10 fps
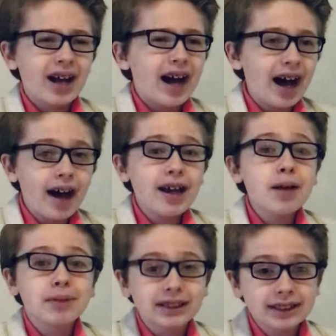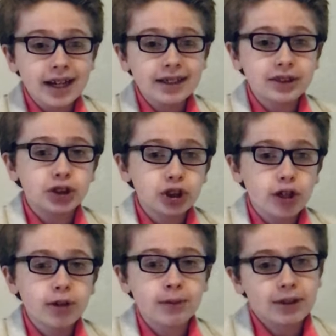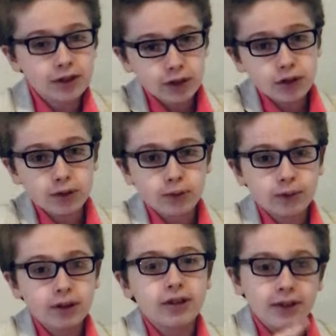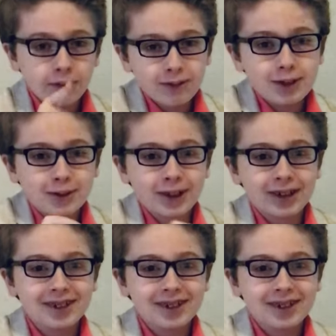I am excited to share it with you, the viewer.